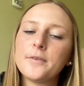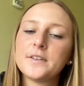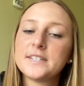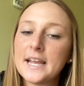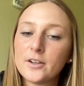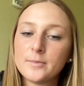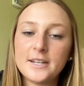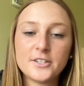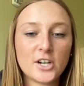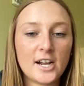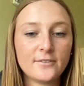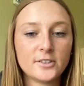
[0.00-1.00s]
with a TaylorMade
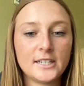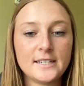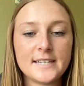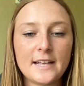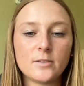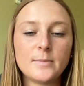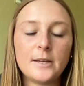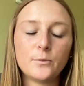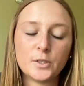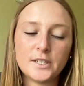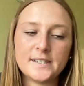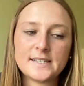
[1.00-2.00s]
driver and TaylorMade
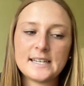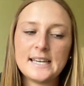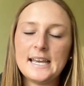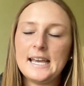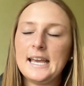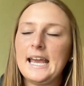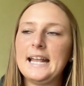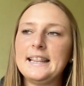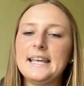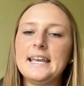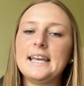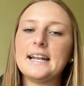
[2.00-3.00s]
woods. And
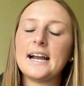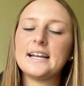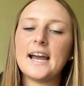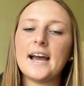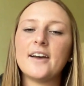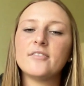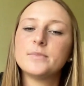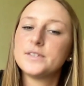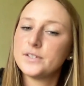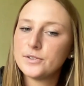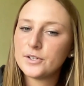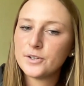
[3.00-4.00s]
then I have
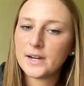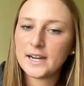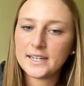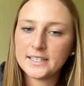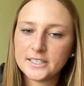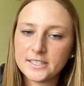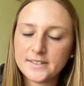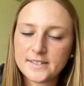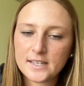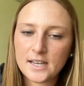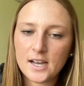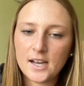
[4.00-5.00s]
Mizuno
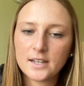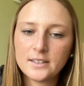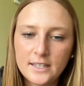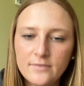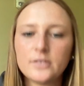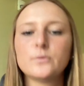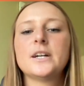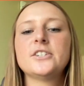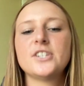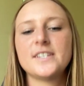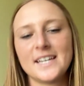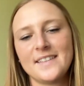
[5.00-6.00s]
irons, Cleveland
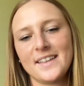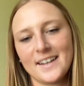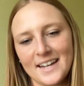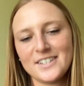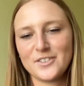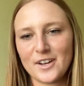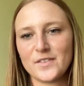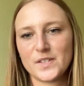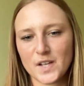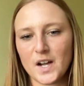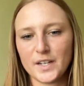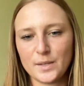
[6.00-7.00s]
wedges, and then I do have a
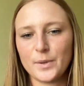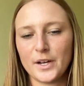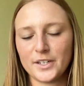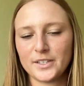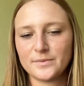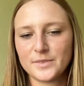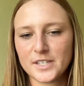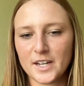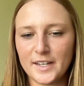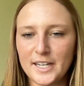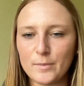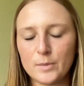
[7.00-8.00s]
Scotty
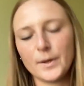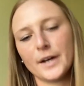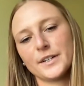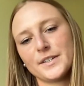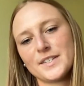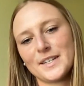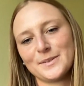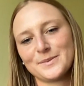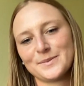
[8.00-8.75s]
Cameron putter. So